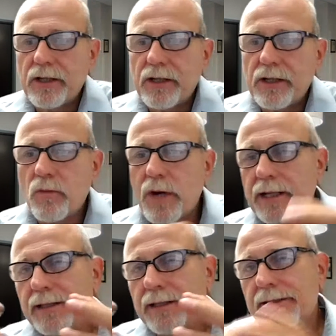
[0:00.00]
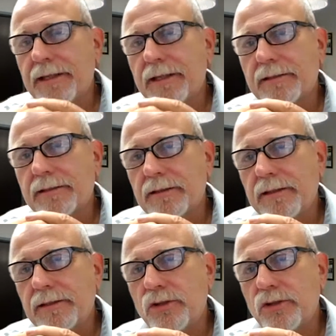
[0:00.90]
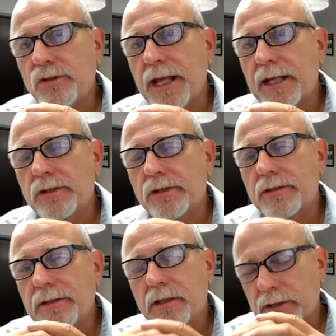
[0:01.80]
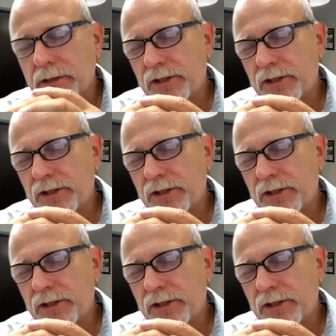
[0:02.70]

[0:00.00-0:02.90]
and he wanted these things, these 2 connections,